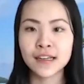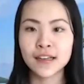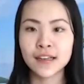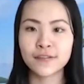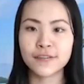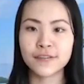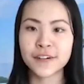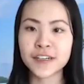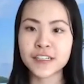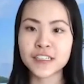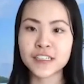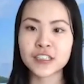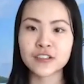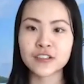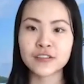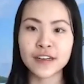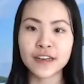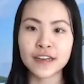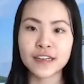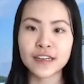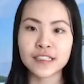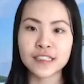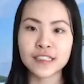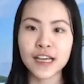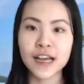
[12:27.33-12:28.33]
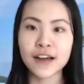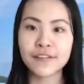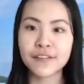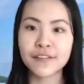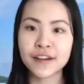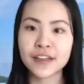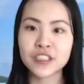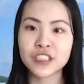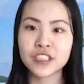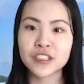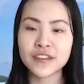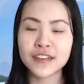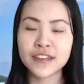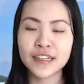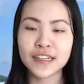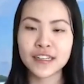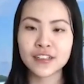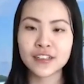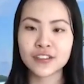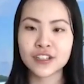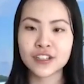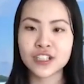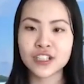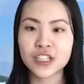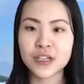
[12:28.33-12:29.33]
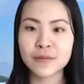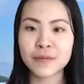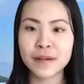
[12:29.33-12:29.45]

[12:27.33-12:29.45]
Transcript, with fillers: first doing a software engineering internship